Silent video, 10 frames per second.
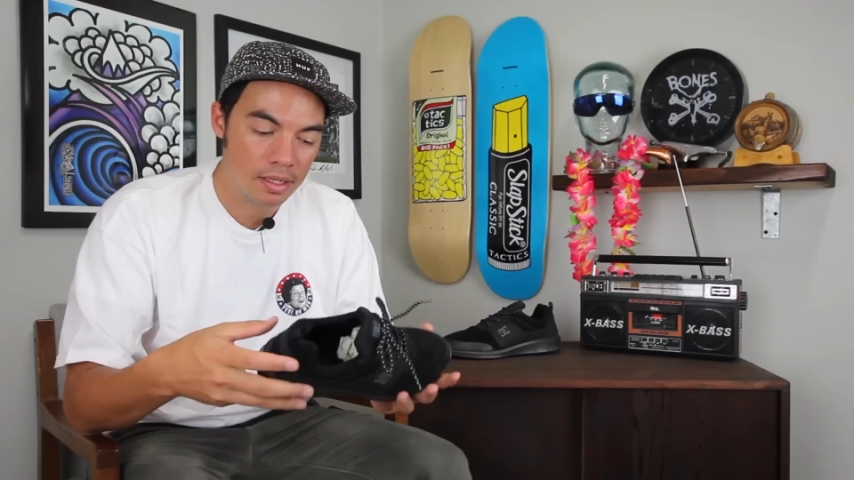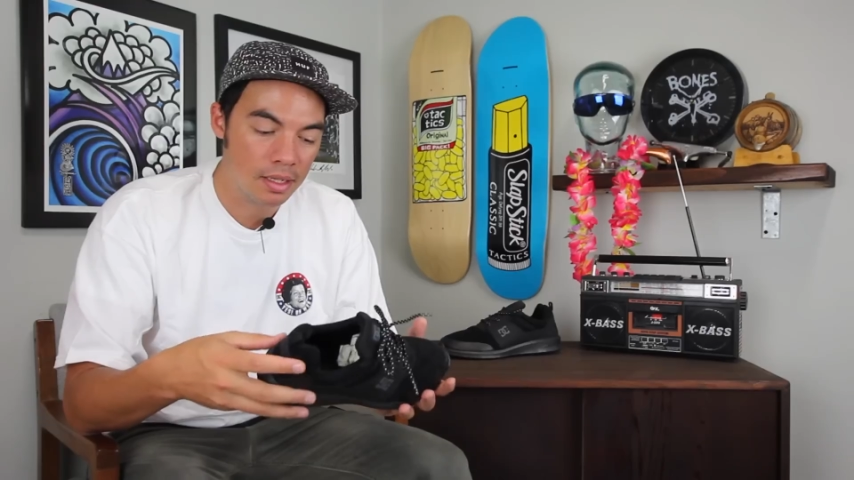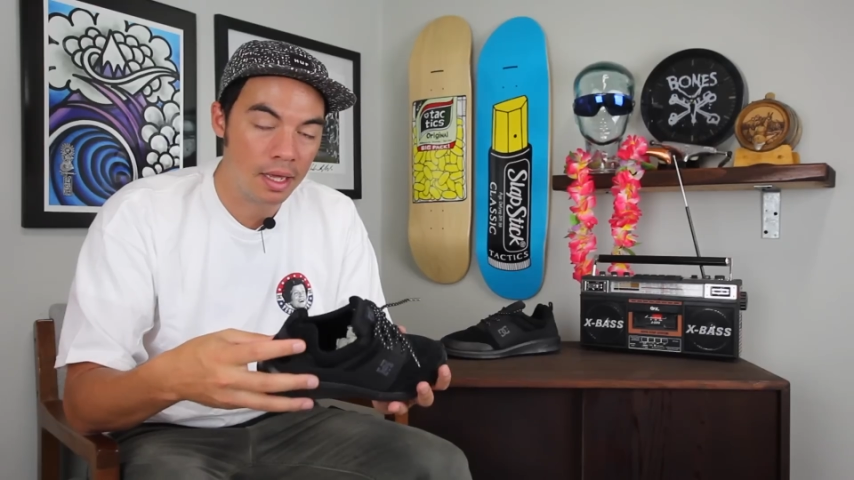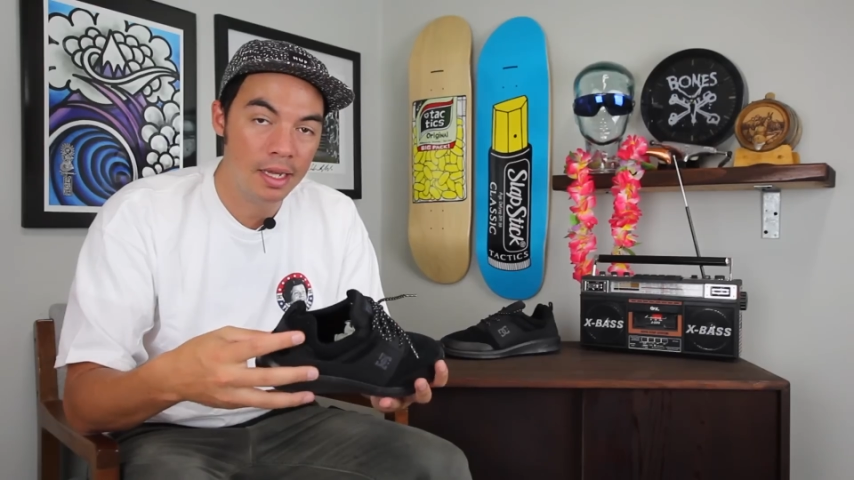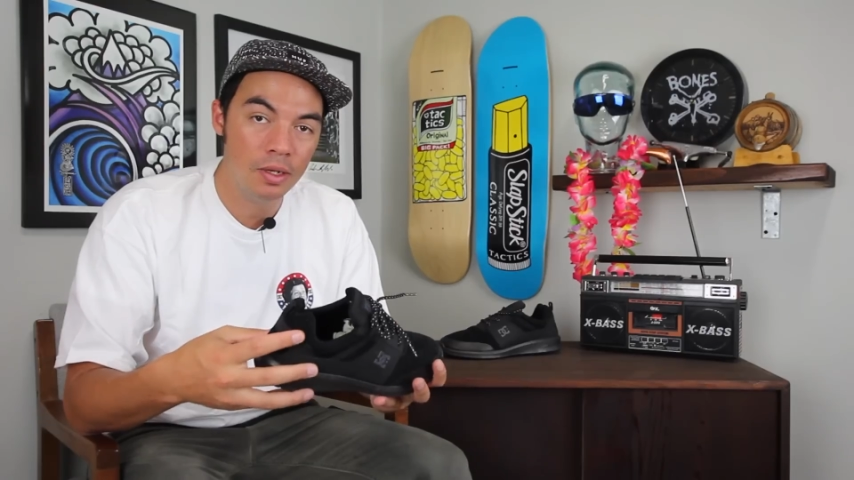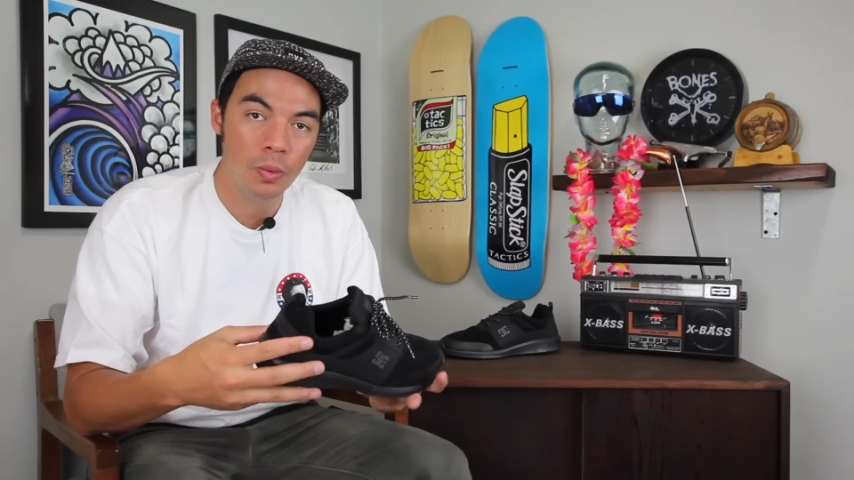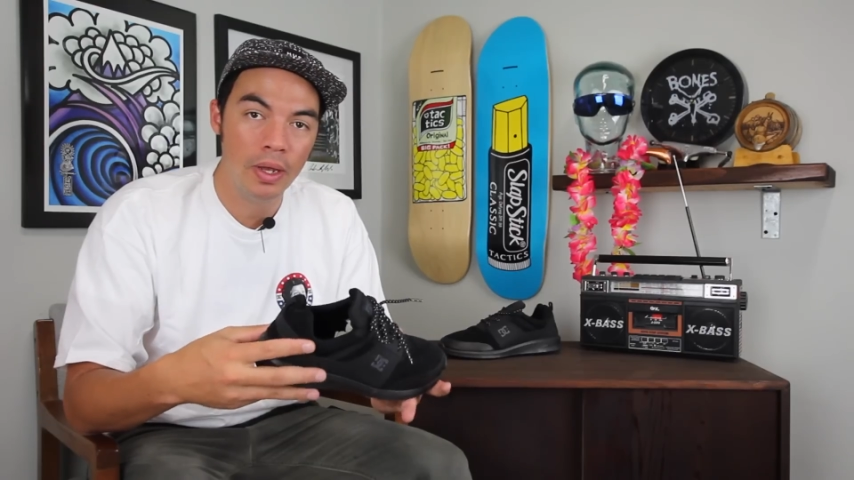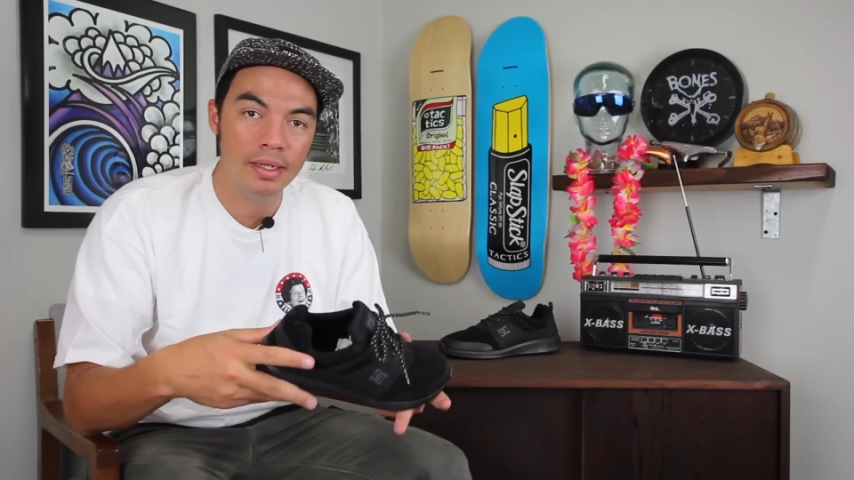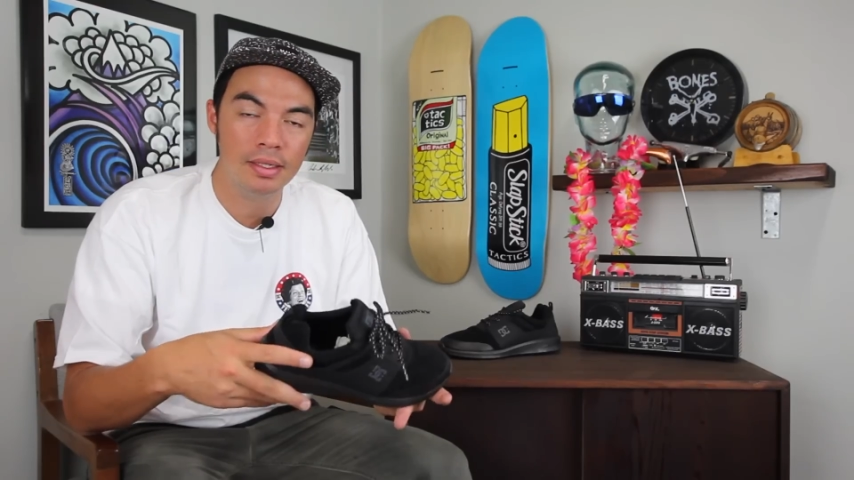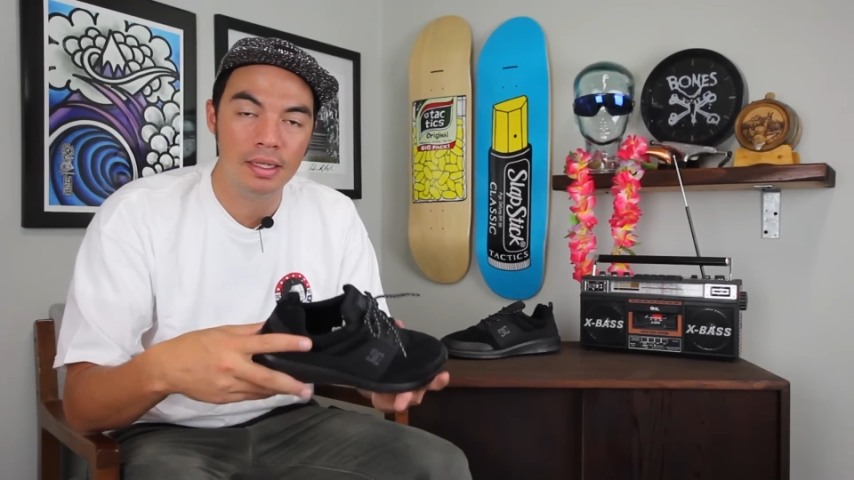
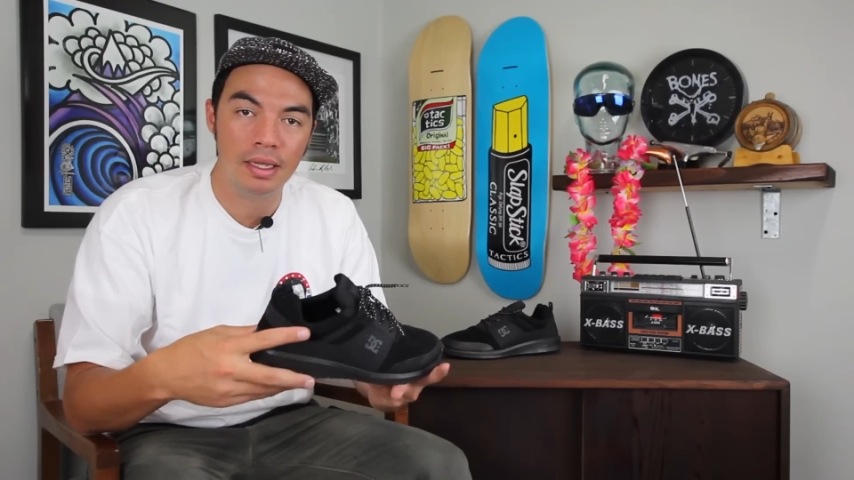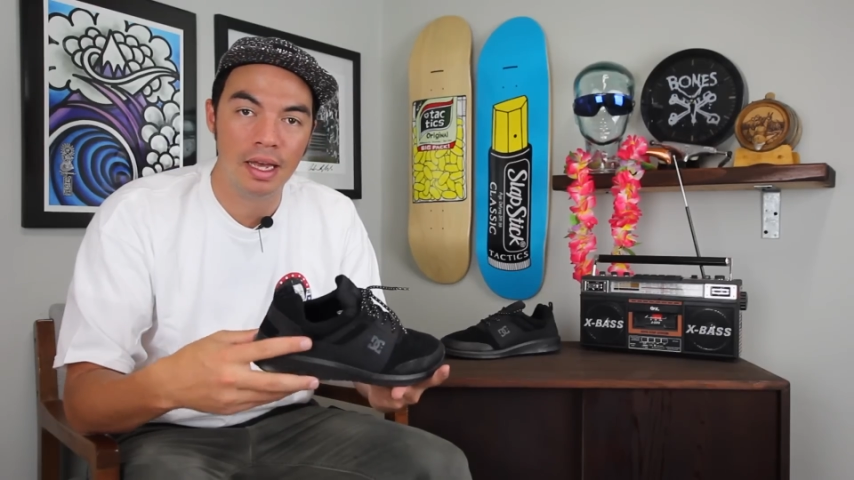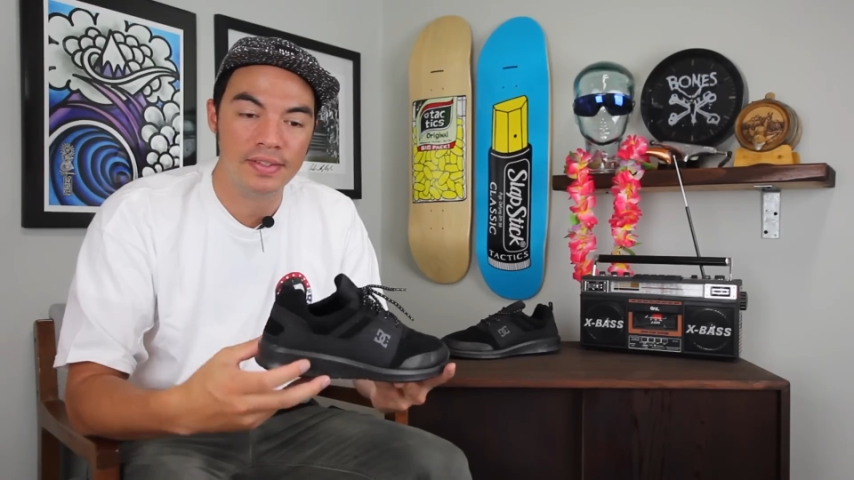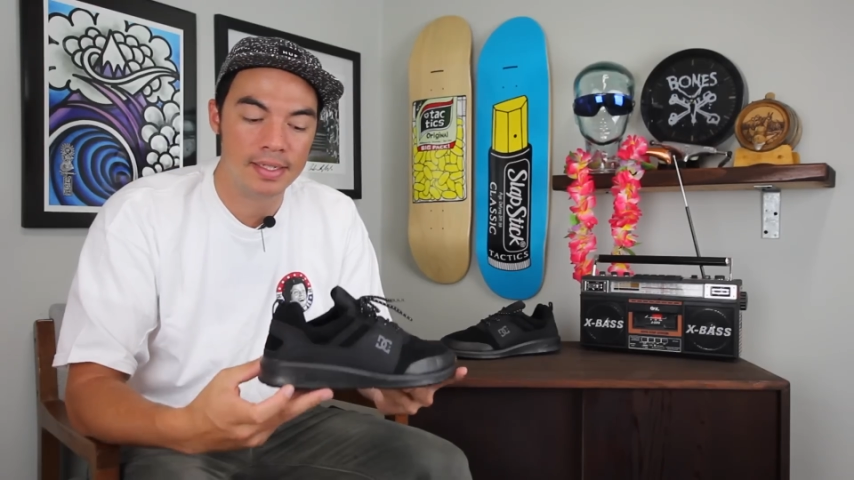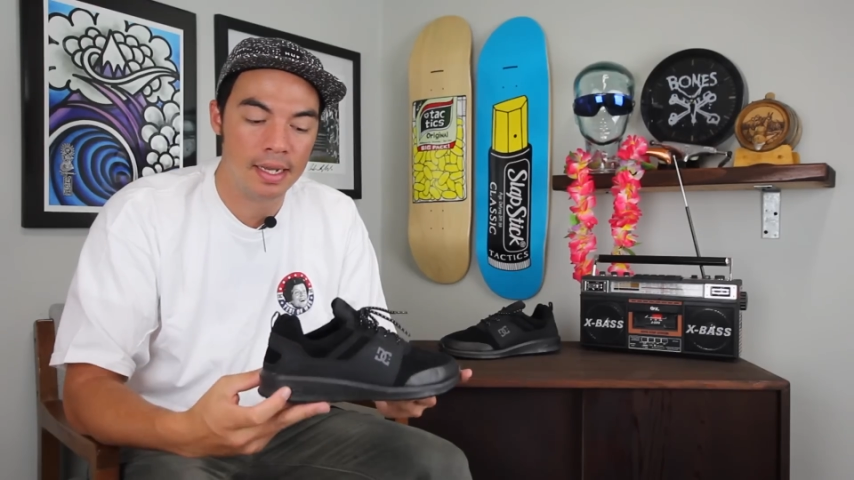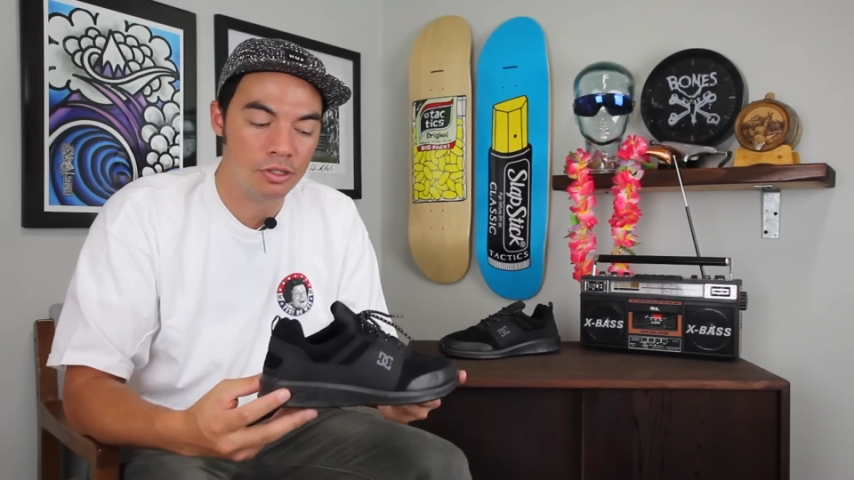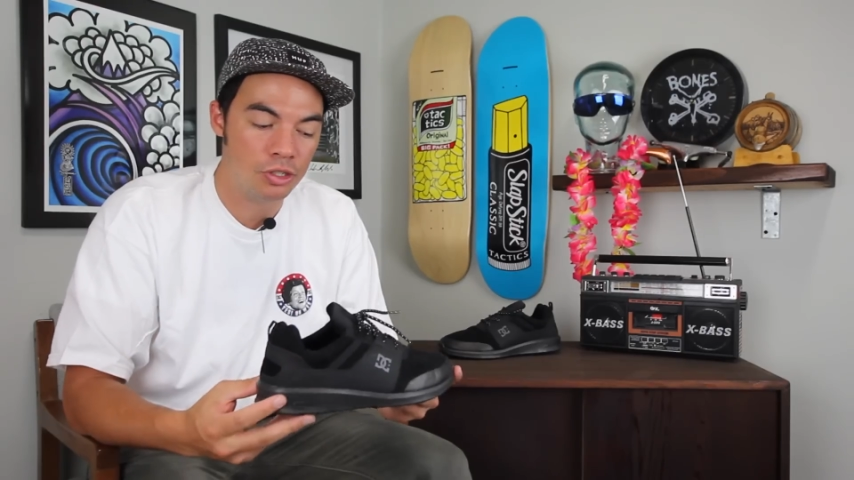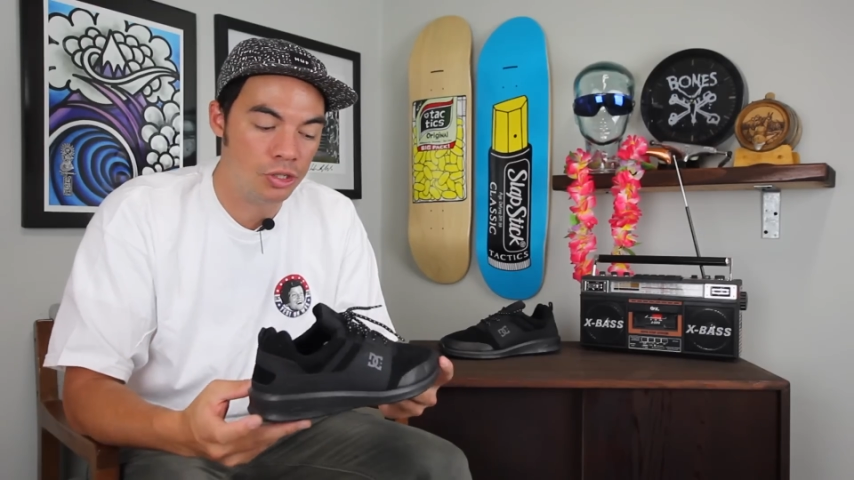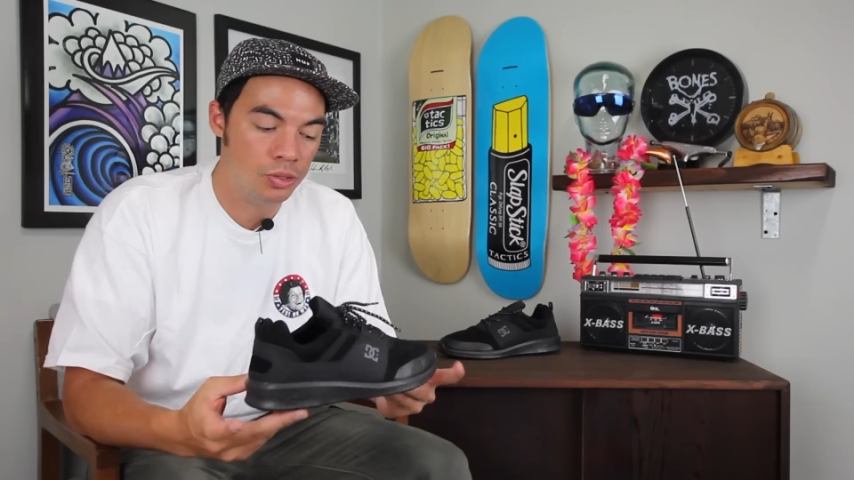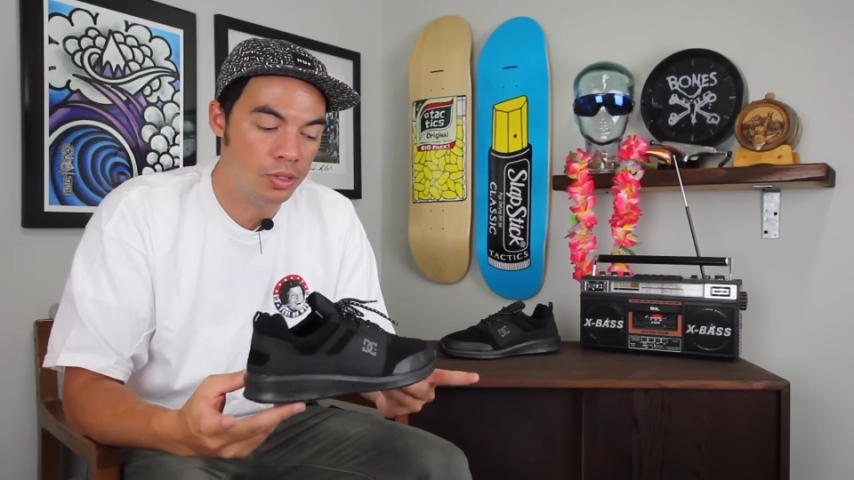Lightweight lifestyle shoe.